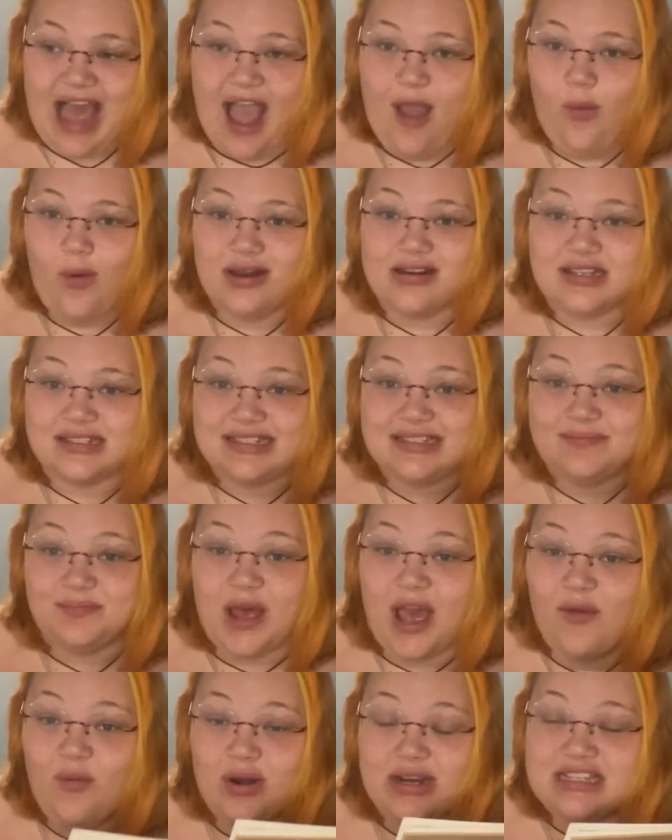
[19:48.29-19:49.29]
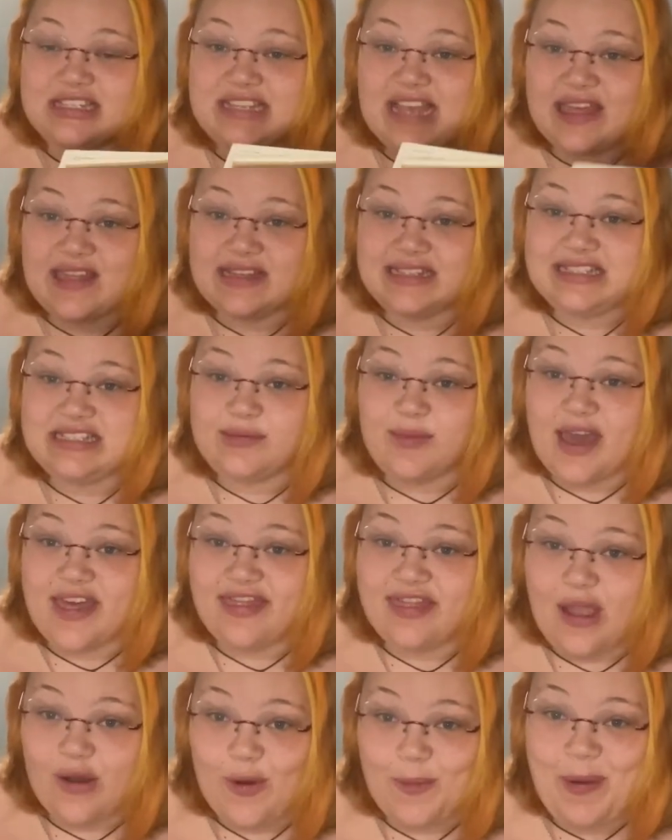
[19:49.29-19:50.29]
I want to say this to my
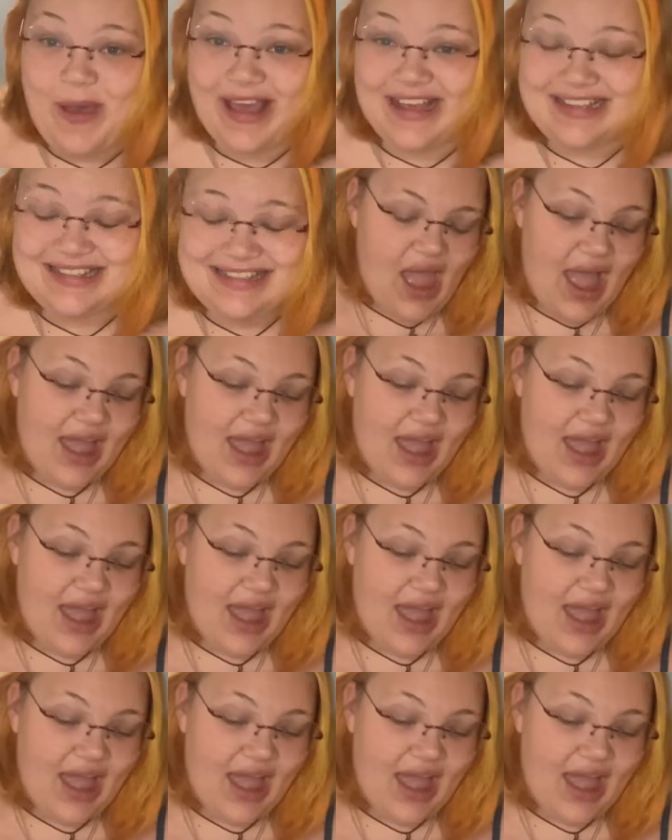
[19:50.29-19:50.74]
therapist.